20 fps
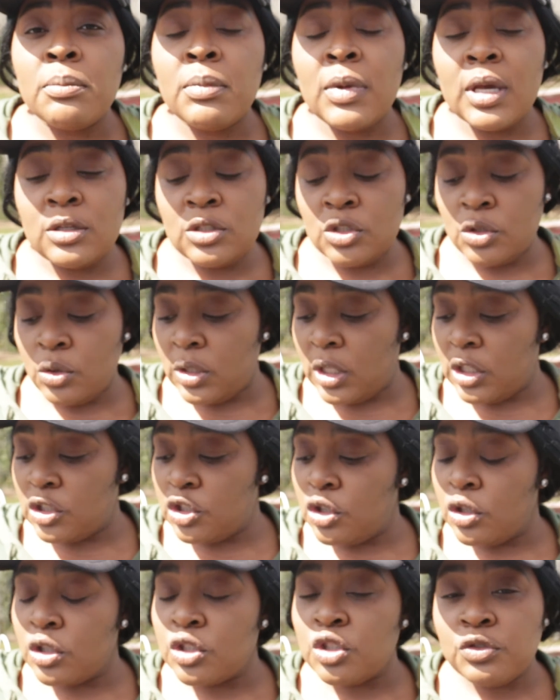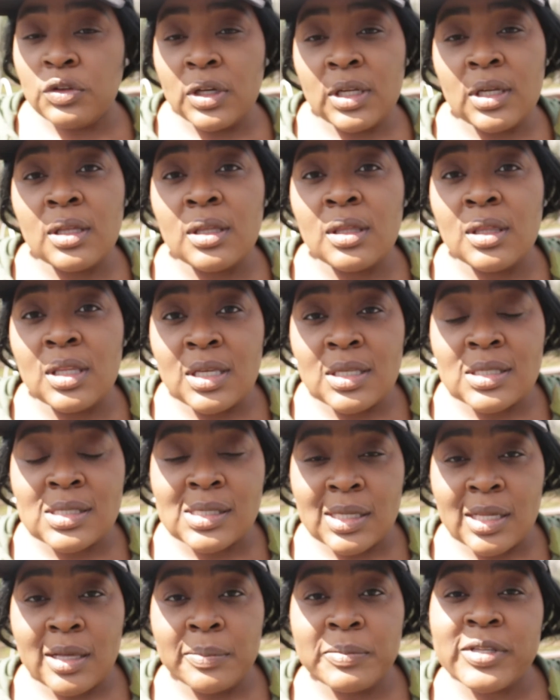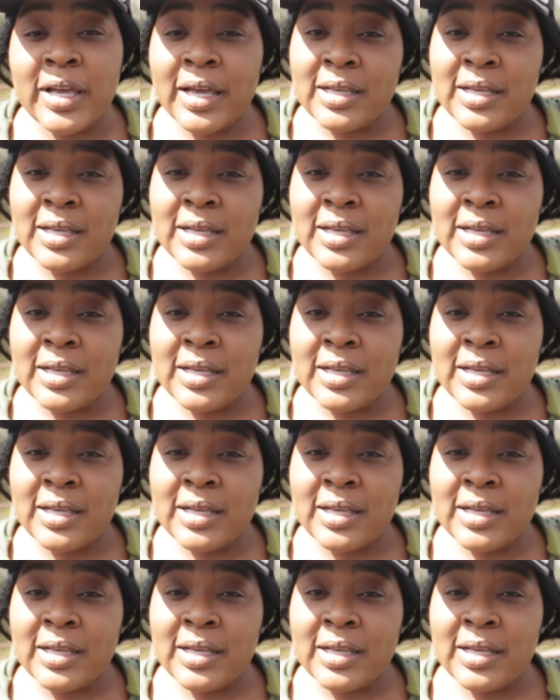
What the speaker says: make sure that you're treating these slips